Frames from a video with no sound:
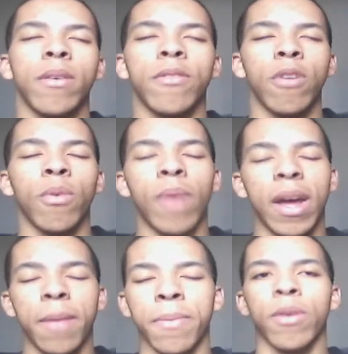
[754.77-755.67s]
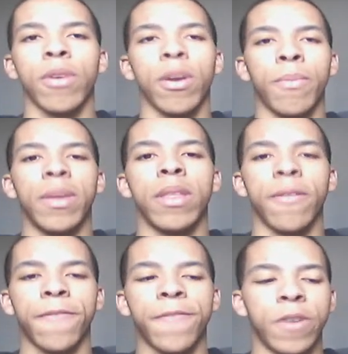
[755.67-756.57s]
Snow White and Pinocchio being
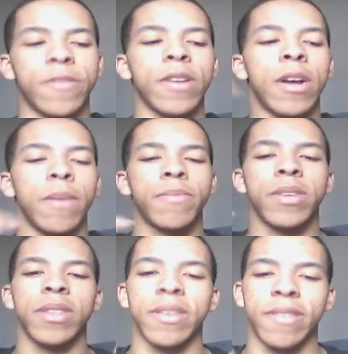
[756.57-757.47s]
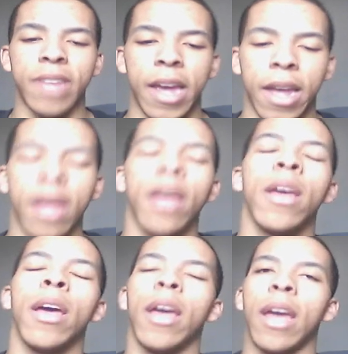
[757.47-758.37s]
the first up to this day,
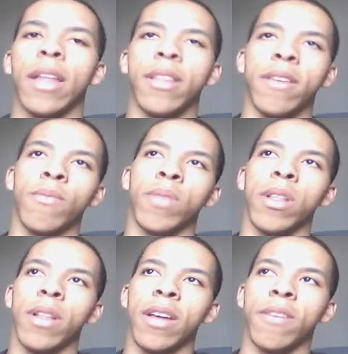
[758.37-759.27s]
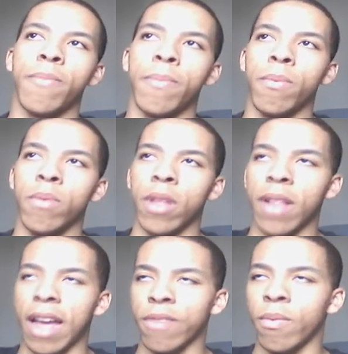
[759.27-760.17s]
at least with the
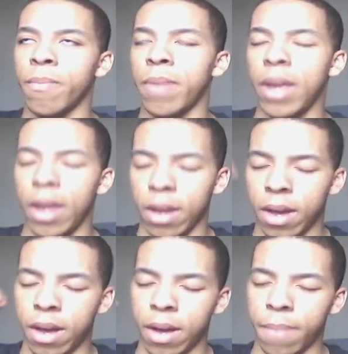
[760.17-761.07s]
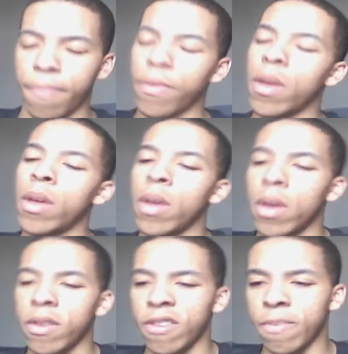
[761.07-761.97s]
last one being
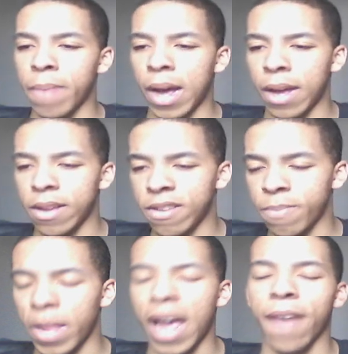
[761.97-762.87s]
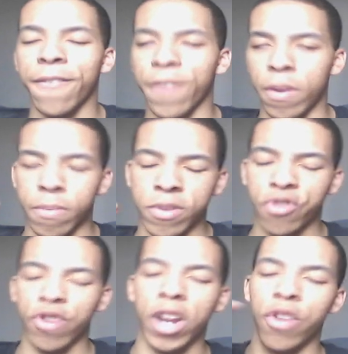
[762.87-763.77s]
Splat from
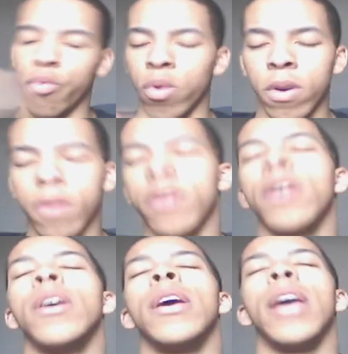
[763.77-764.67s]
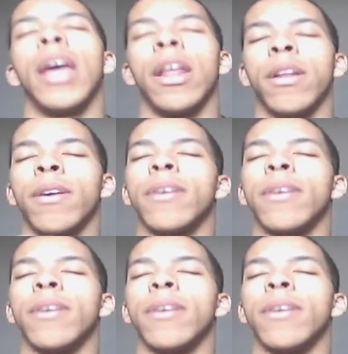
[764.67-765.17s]
Strange World, and